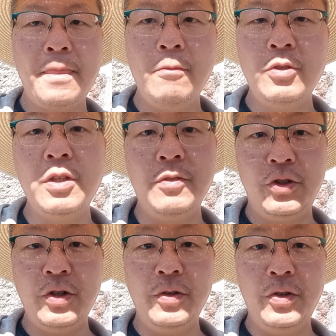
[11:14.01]
which I will
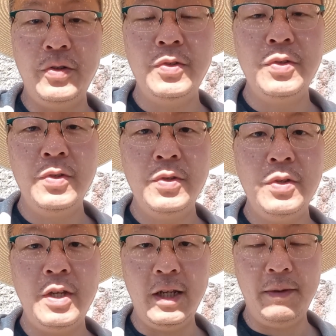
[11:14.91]
show you
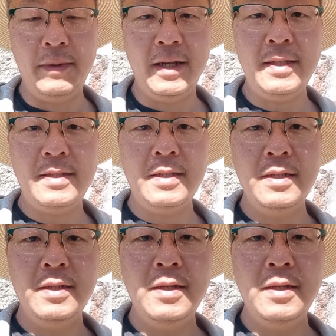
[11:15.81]
in a minute.